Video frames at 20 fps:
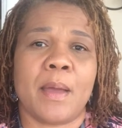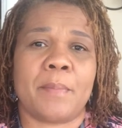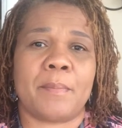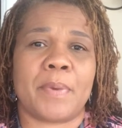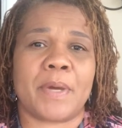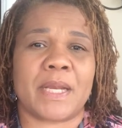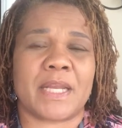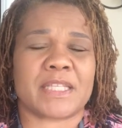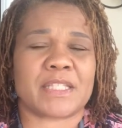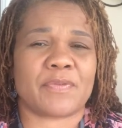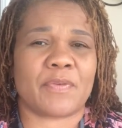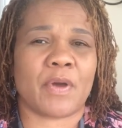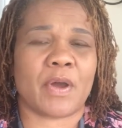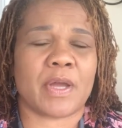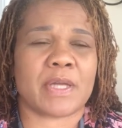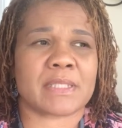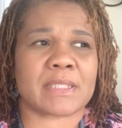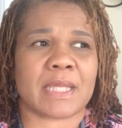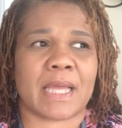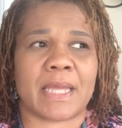But as
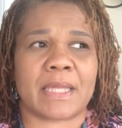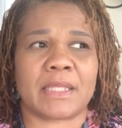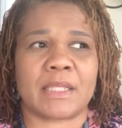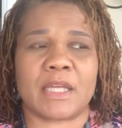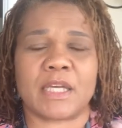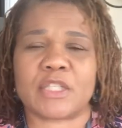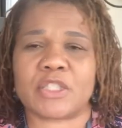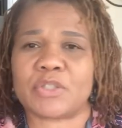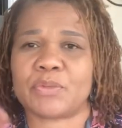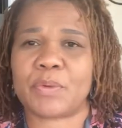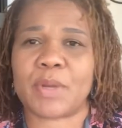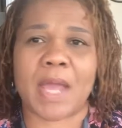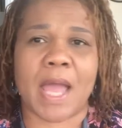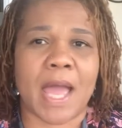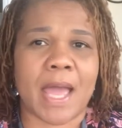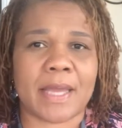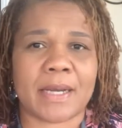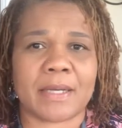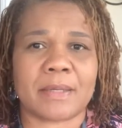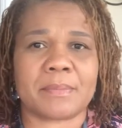far as like luxury
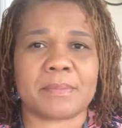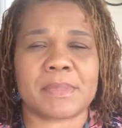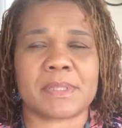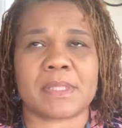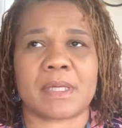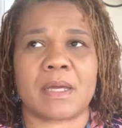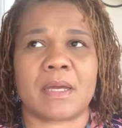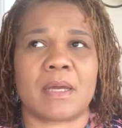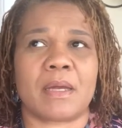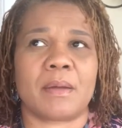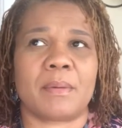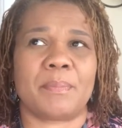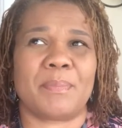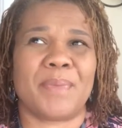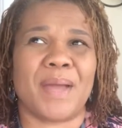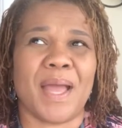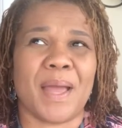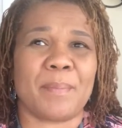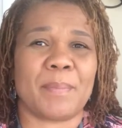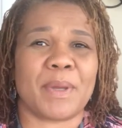items, um,
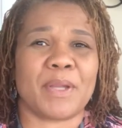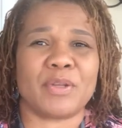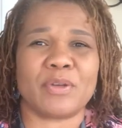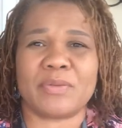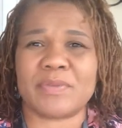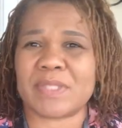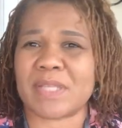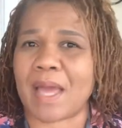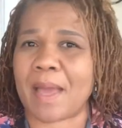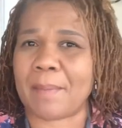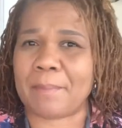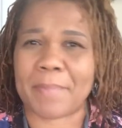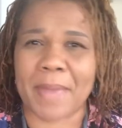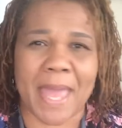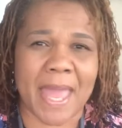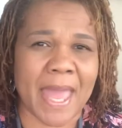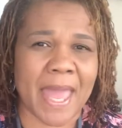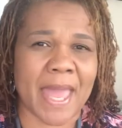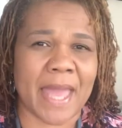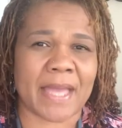my Louis Vuitton
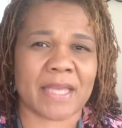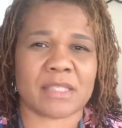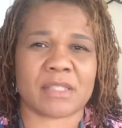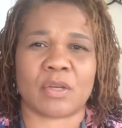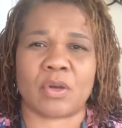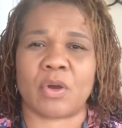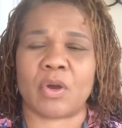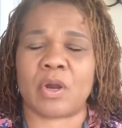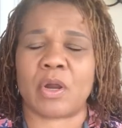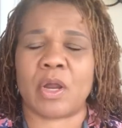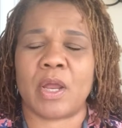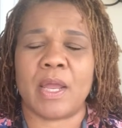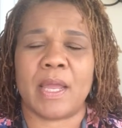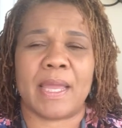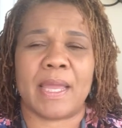bags or